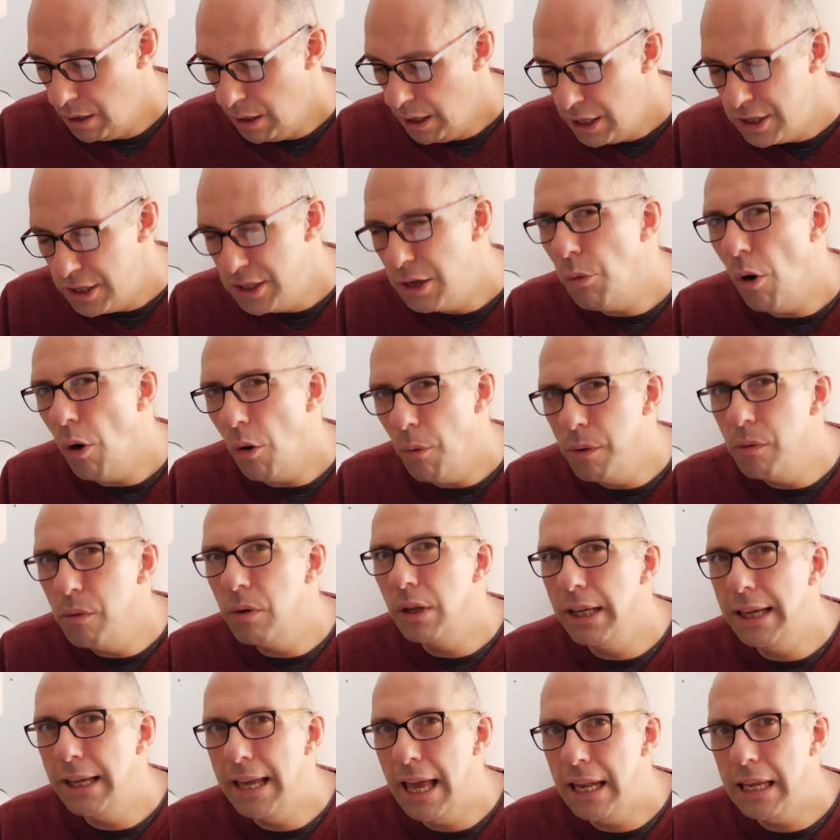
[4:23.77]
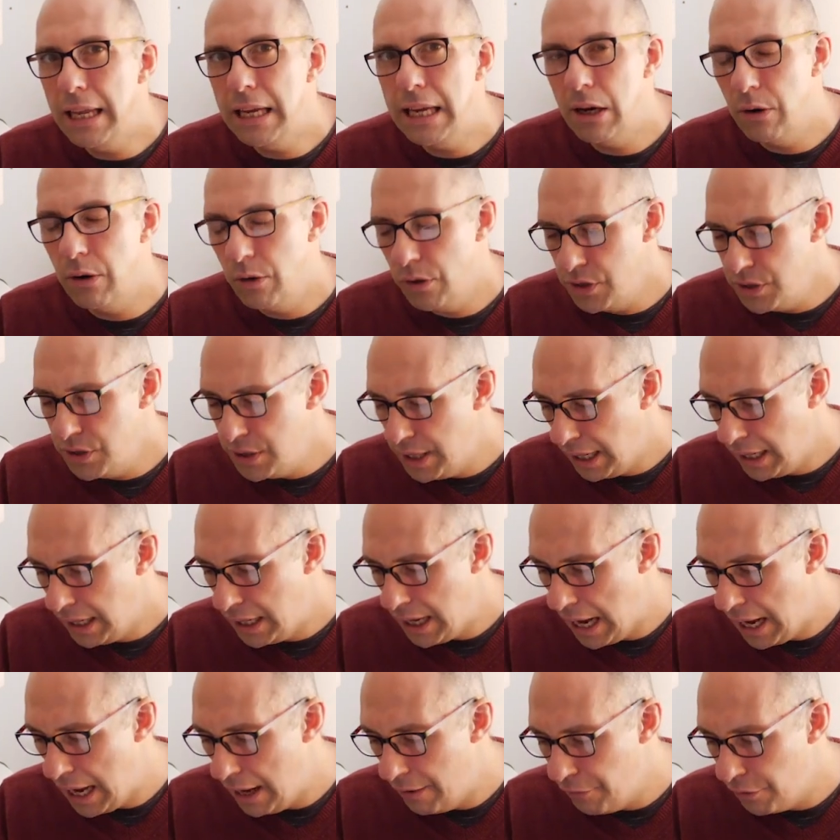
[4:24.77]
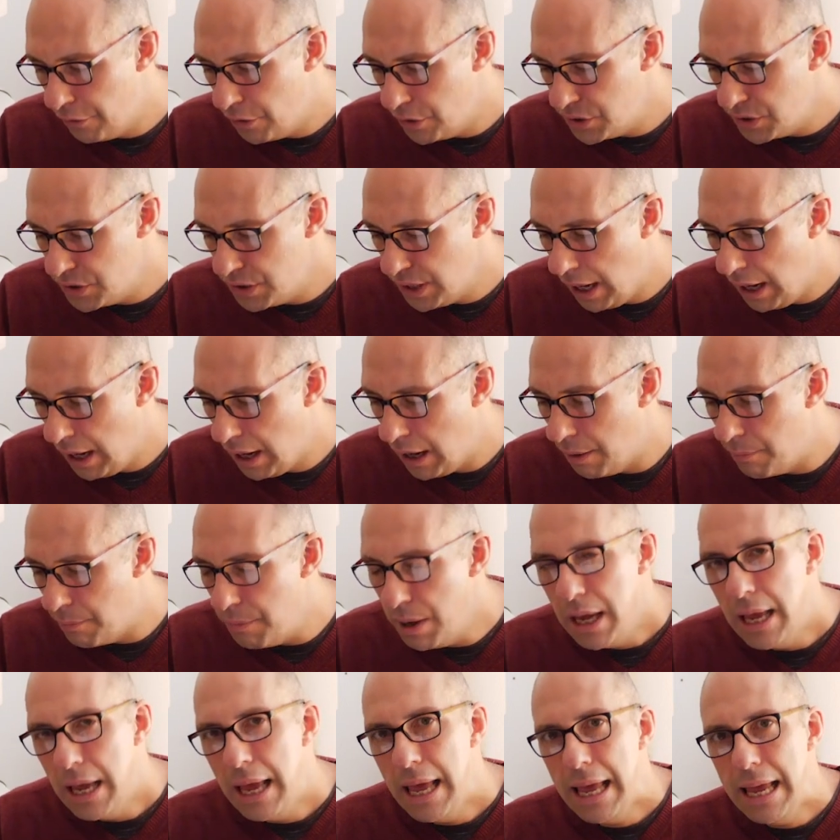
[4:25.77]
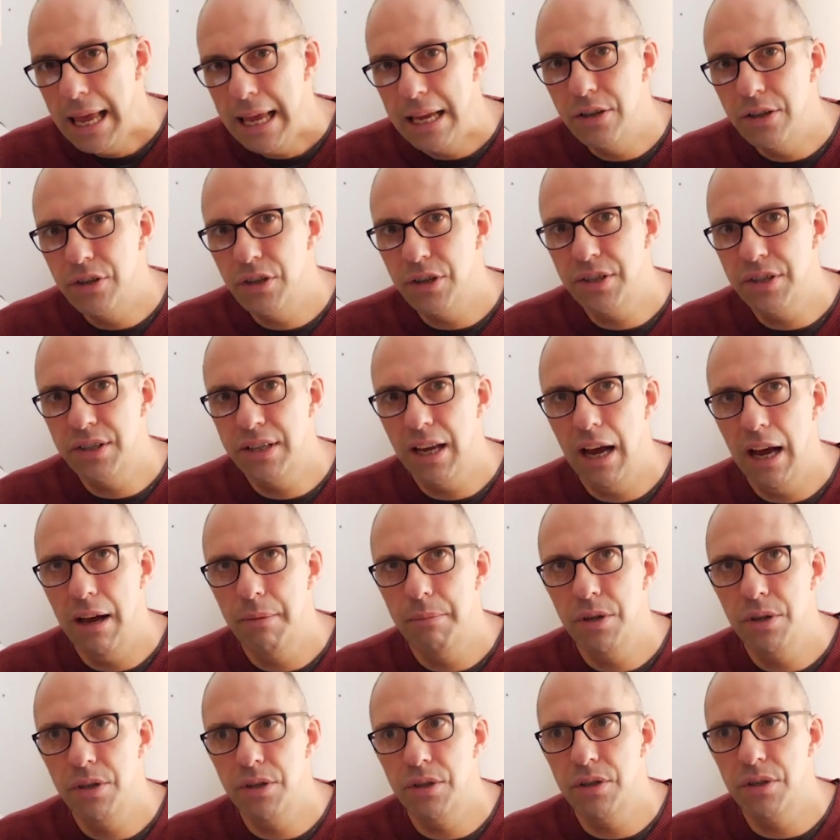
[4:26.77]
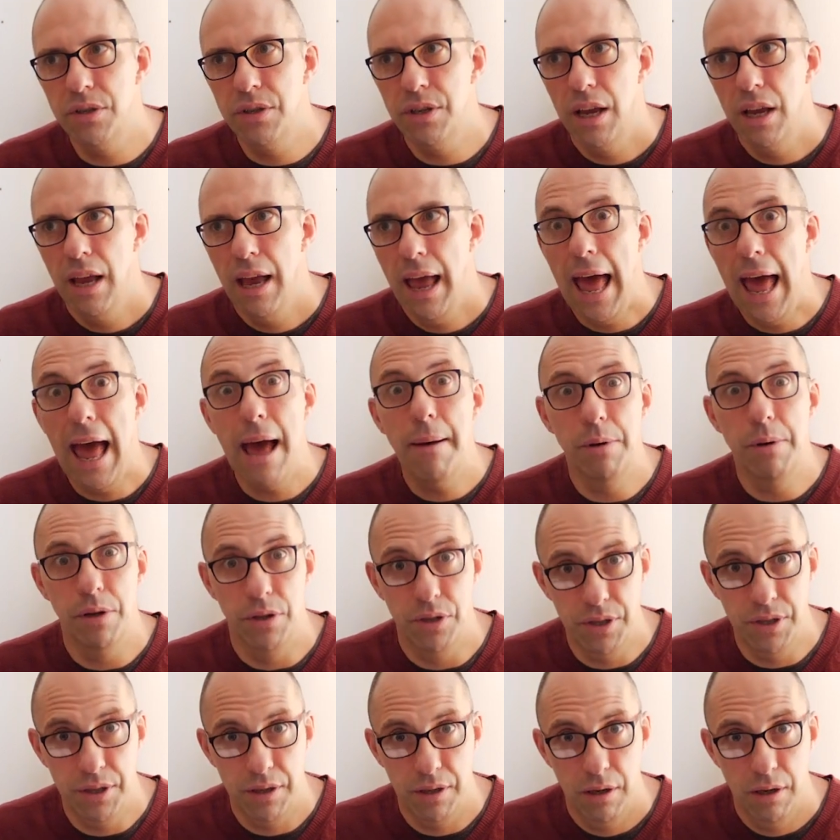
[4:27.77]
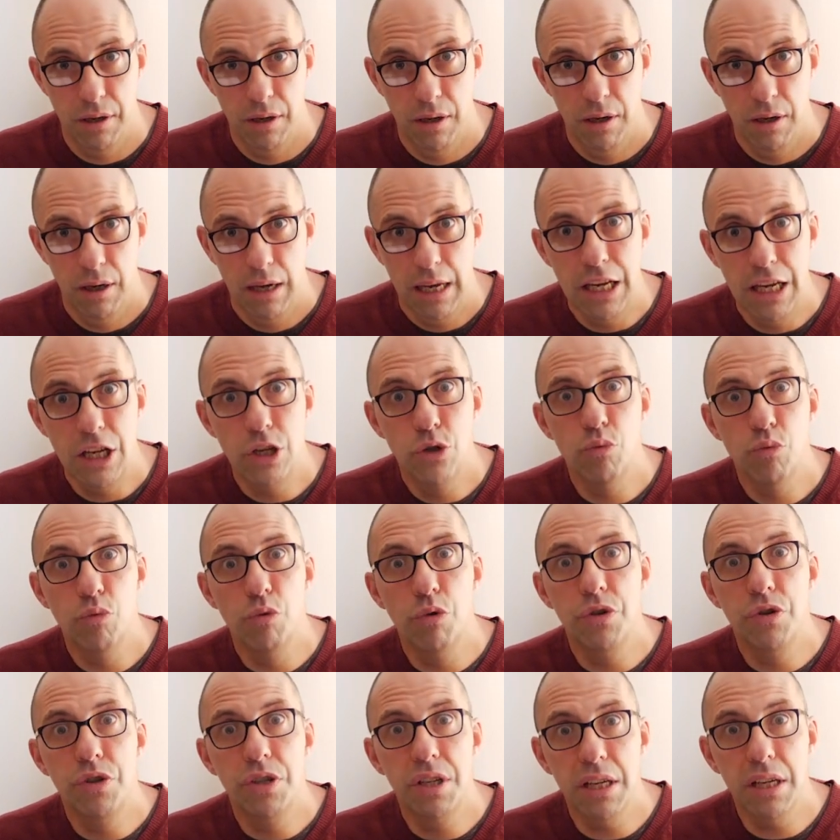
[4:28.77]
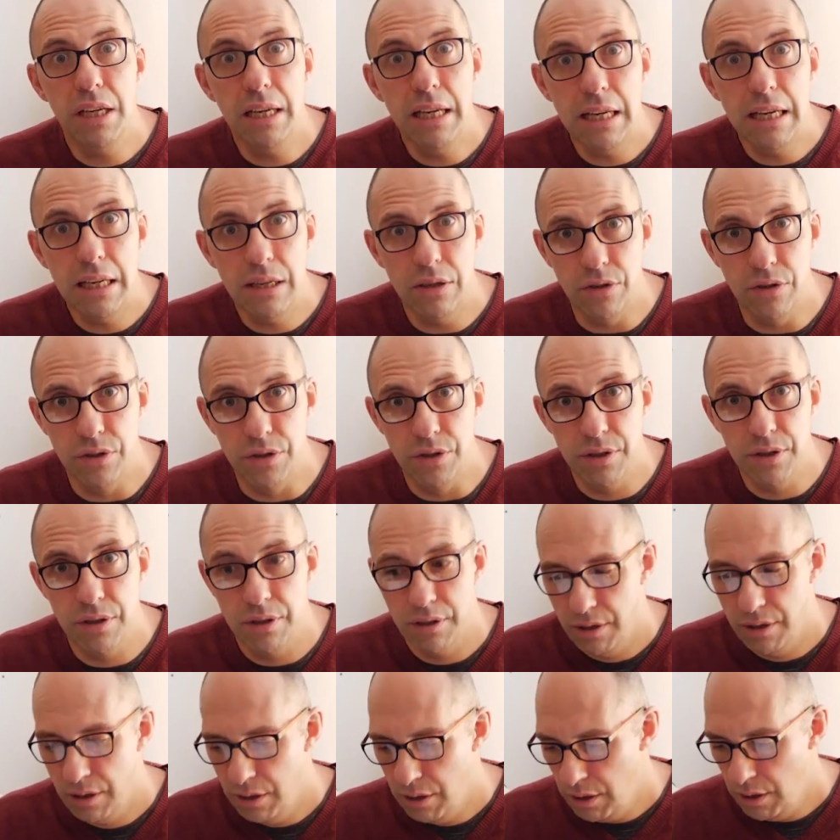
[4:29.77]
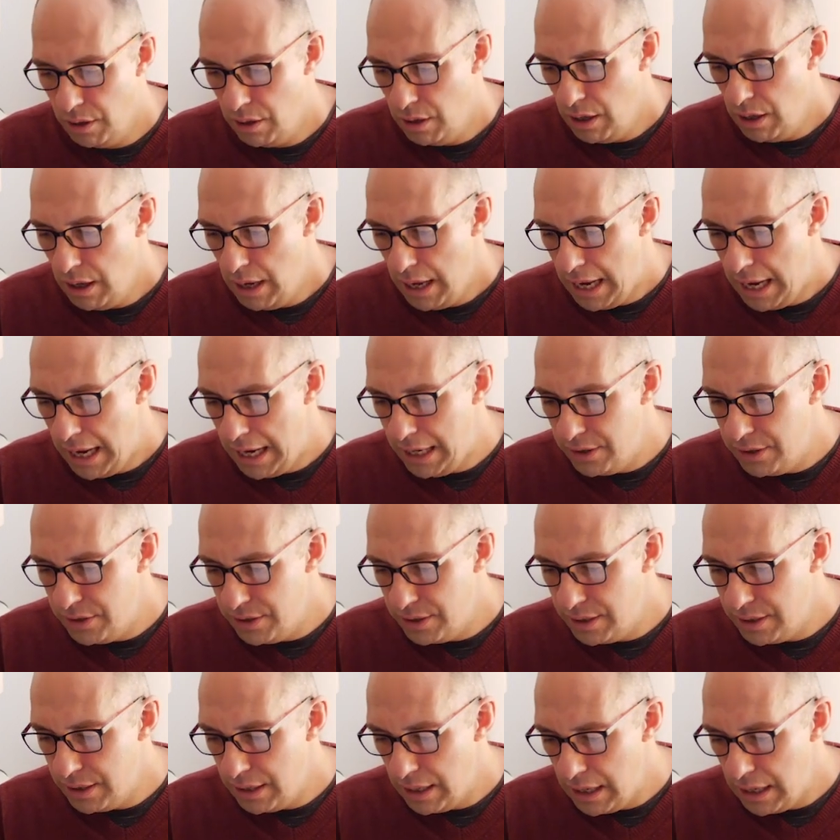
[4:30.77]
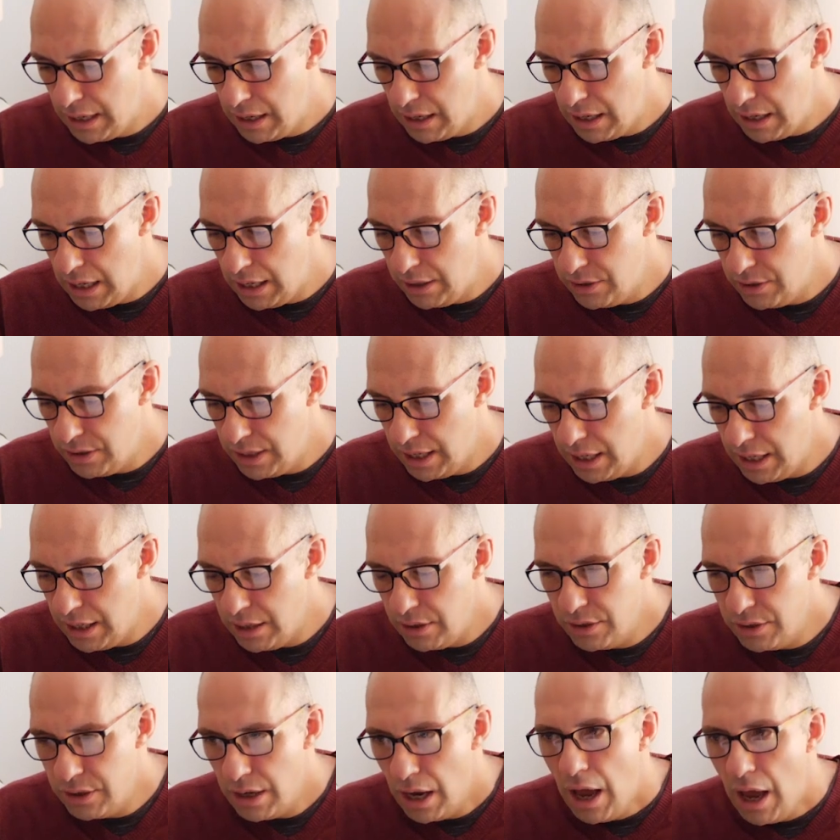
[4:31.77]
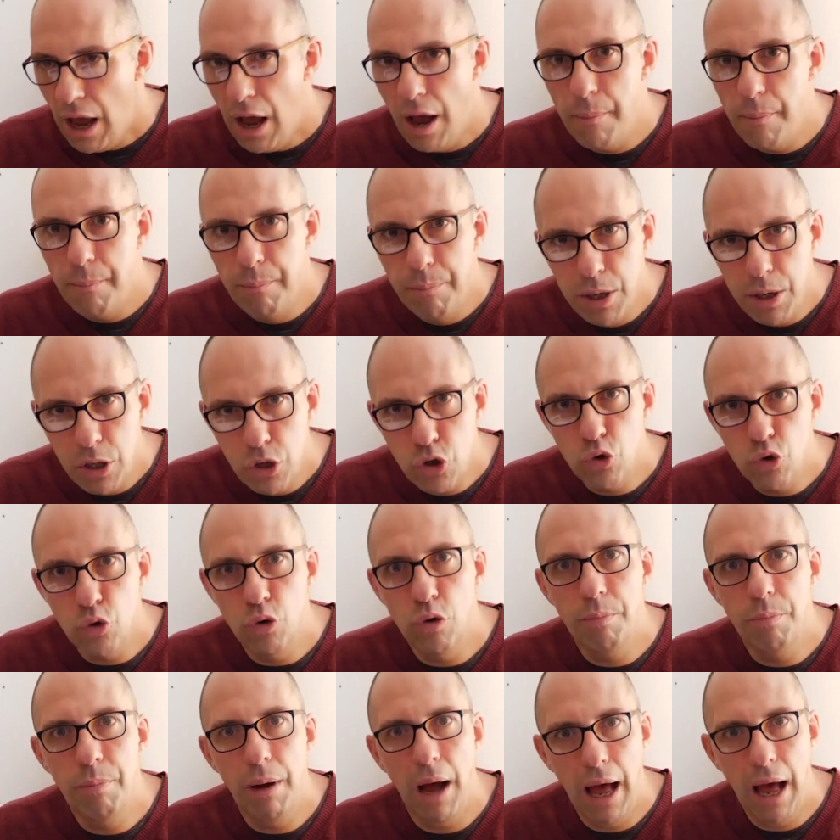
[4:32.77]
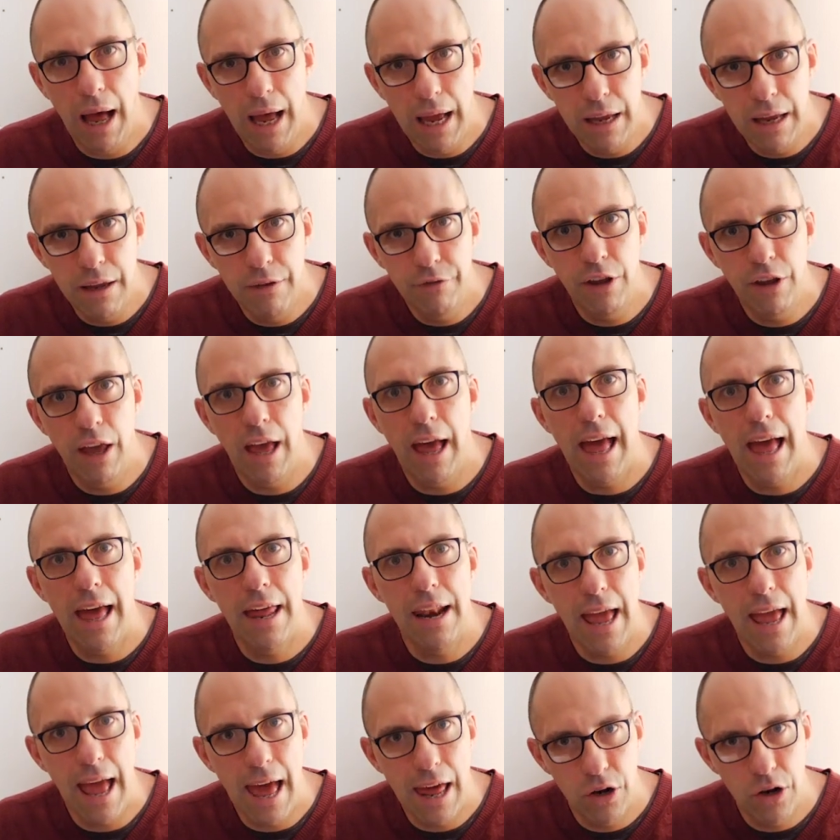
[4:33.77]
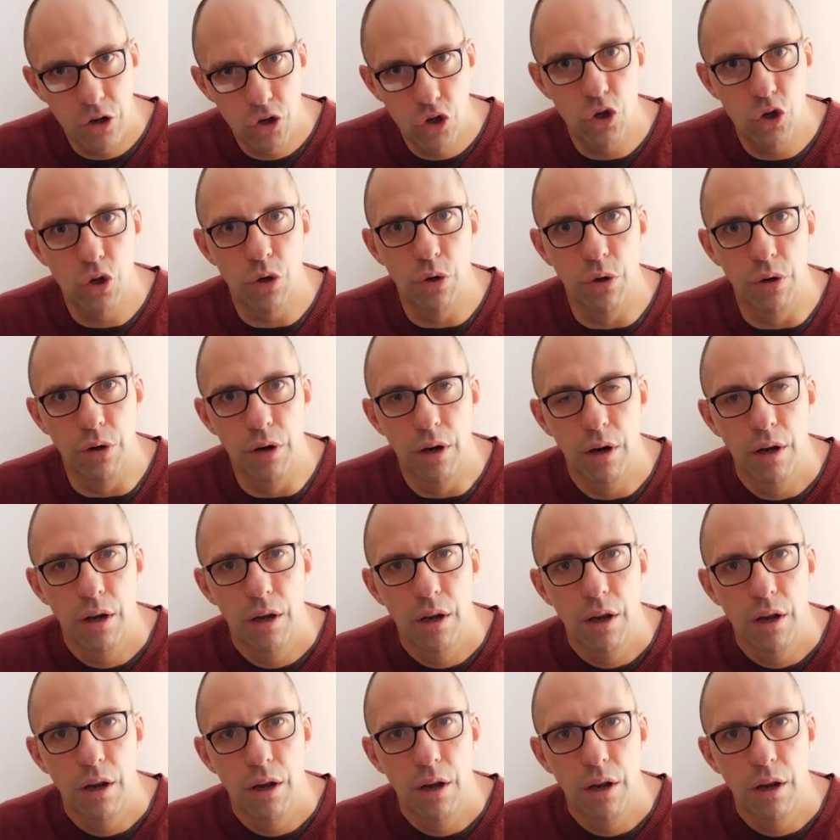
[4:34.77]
You see, what we're really getting here in the second half of the psalm is the psalmist's habits, his routines. It's his habitual behaviour and attitude